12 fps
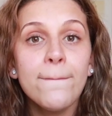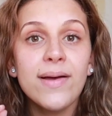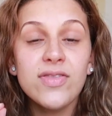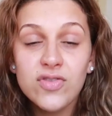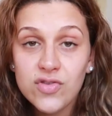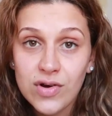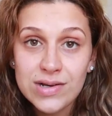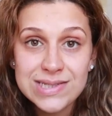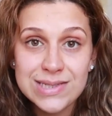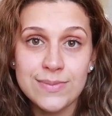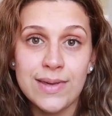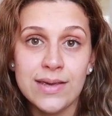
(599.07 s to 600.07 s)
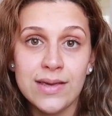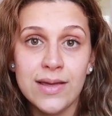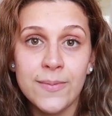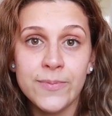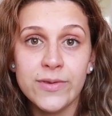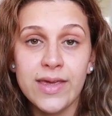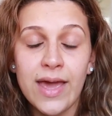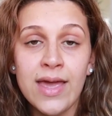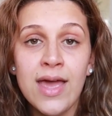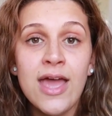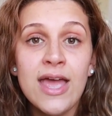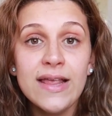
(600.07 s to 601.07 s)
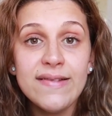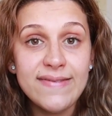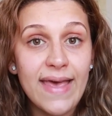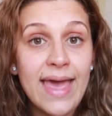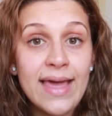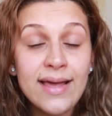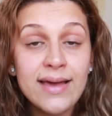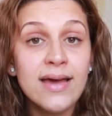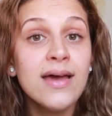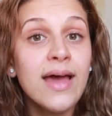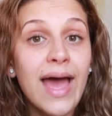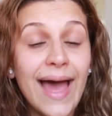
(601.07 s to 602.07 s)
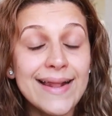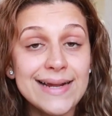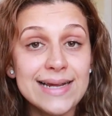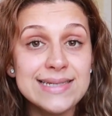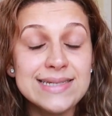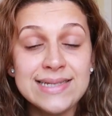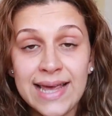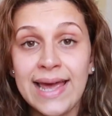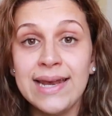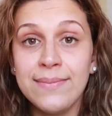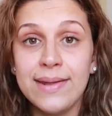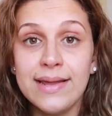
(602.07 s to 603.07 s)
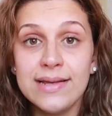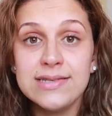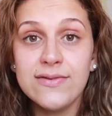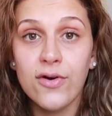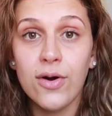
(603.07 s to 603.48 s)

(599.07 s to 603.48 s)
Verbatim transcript: But trust me, okay? Take at least 10 minutes